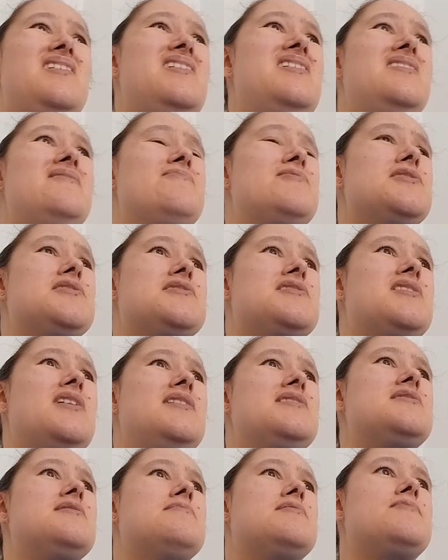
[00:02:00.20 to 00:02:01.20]
the
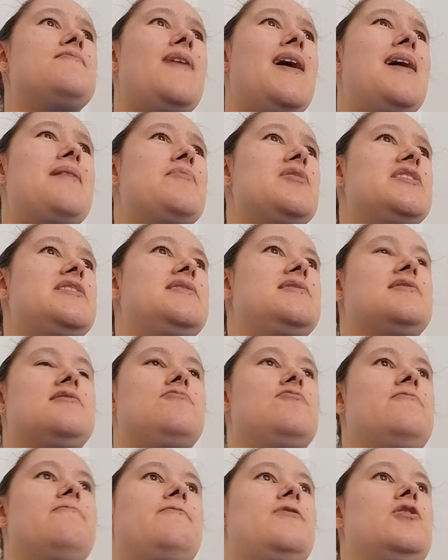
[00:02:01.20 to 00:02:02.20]
detective's families
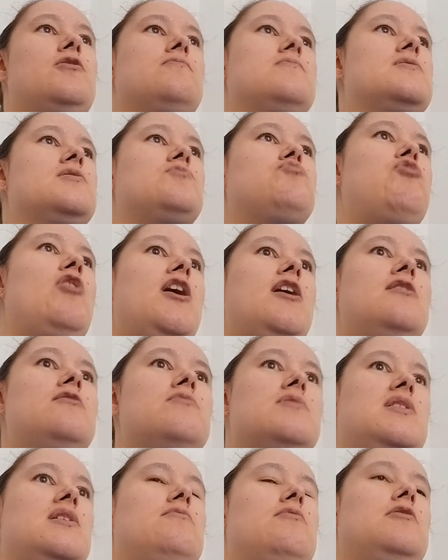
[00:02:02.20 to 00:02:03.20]
are involved as well
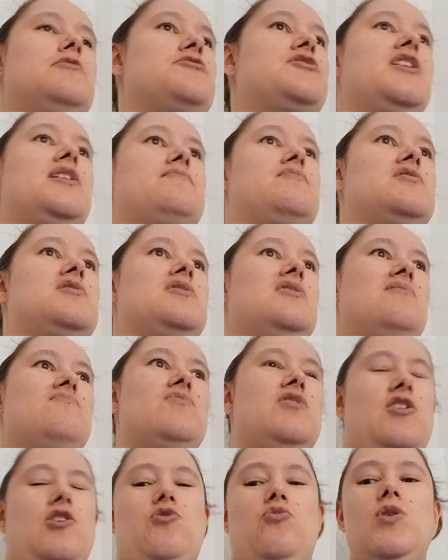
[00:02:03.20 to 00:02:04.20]
with their own chapters, and I'm
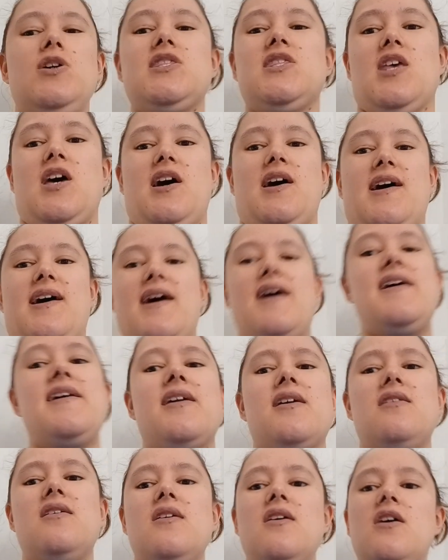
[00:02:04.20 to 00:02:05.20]
like, what the
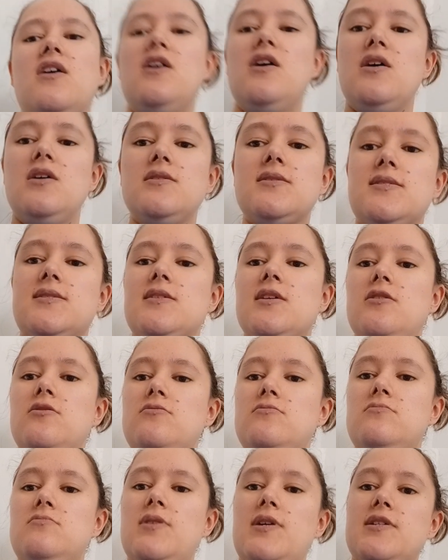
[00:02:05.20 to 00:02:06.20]
heck?
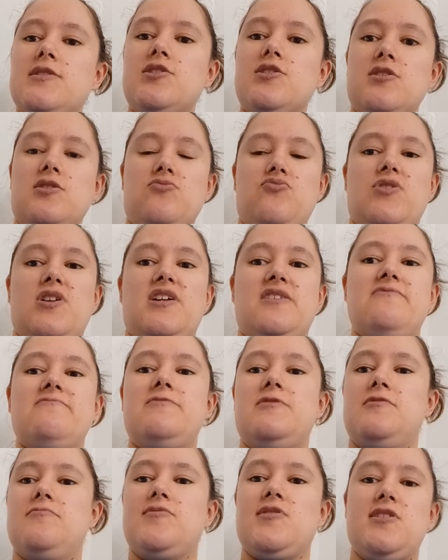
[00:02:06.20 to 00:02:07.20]
So it's just really
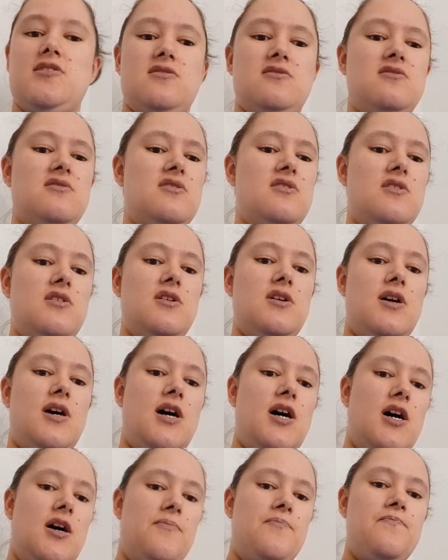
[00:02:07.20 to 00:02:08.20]
confusing.
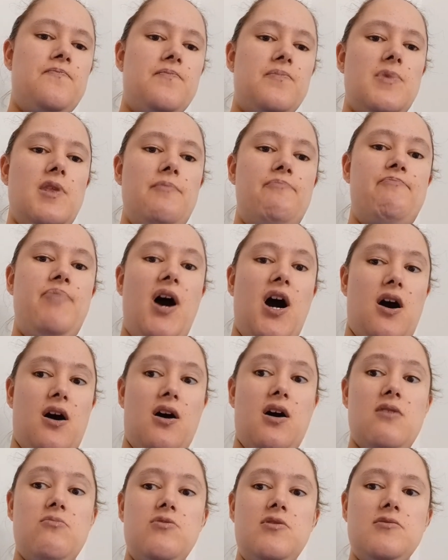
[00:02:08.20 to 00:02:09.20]
But
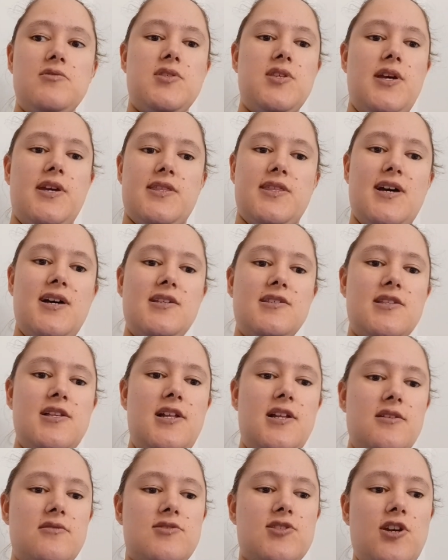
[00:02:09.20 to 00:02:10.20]
I will say that is
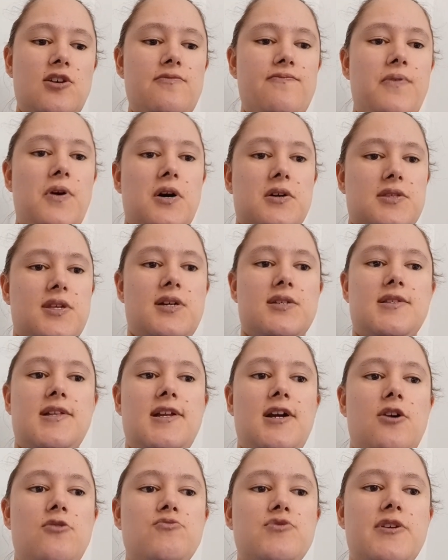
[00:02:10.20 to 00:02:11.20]
so far that is
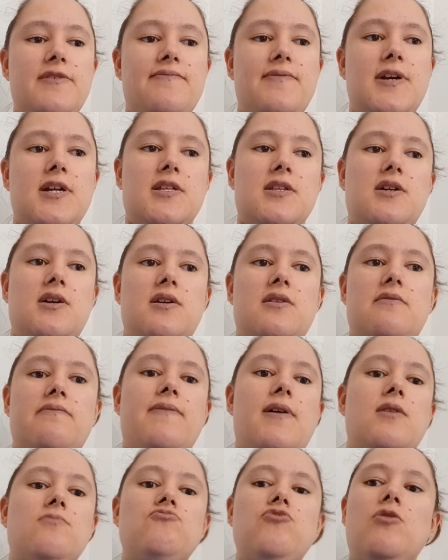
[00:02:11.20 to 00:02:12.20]
the only thing that I have
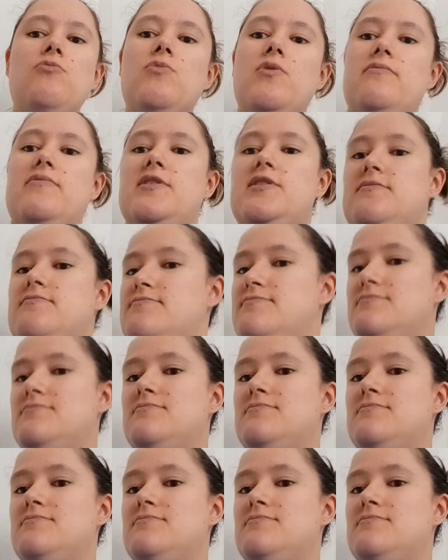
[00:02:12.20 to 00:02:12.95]
found wrong with it.